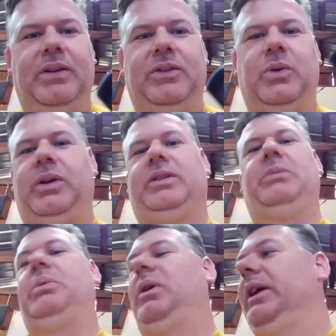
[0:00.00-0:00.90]
torque
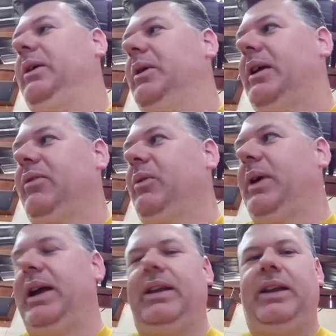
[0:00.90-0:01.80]
the pulley whatever
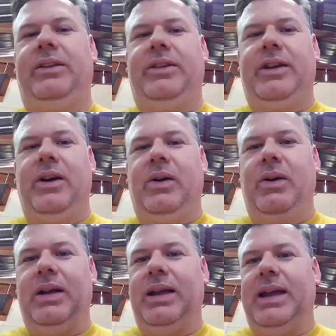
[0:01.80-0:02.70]
way it needs to
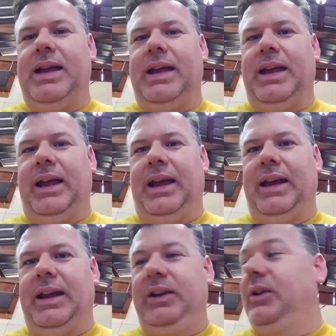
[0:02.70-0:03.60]
go,
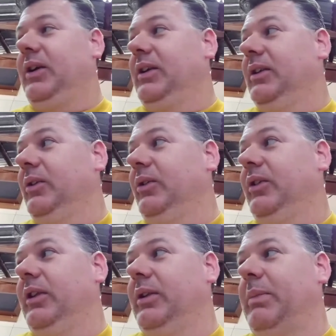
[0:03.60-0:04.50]
and then you can
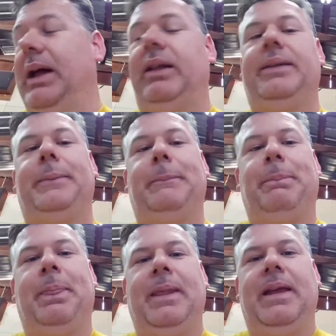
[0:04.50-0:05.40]
loosen the belt.
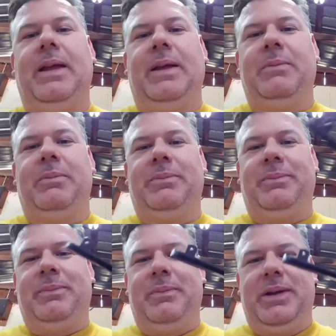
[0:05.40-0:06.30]

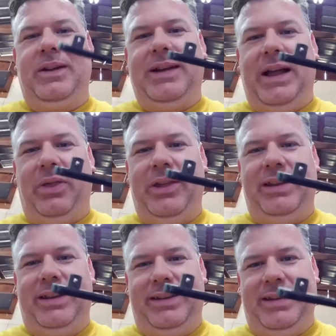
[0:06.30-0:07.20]
But look how
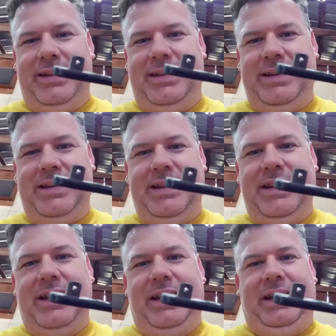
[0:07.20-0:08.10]
thin this is.
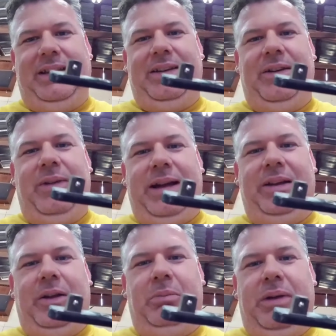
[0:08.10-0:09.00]
So a
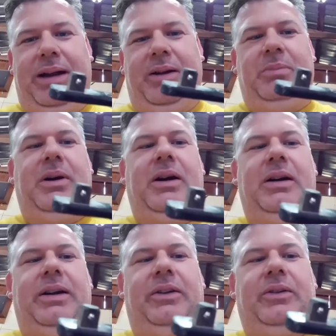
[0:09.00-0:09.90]
regular breaker
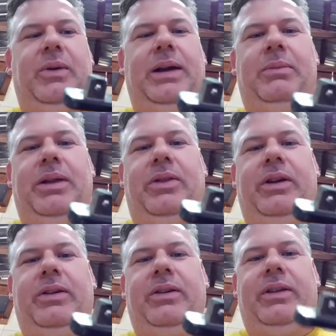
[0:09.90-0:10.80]
bar is quite a bit
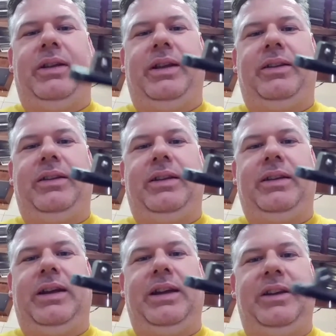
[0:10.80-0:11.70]
thicker than this,
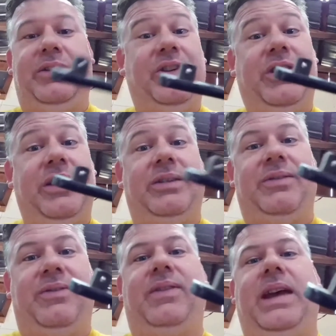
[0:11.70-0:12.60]
and it just doesn't
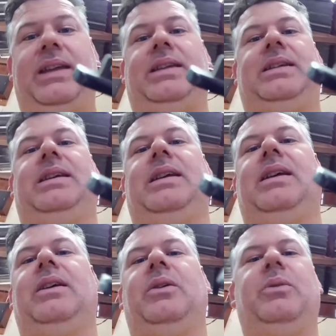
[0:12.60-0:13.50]
fit
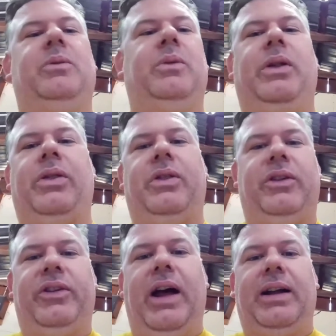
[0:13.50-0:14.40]
with the
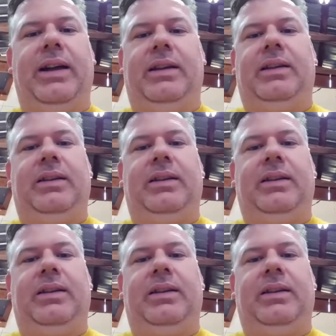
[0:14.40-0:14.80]
socket.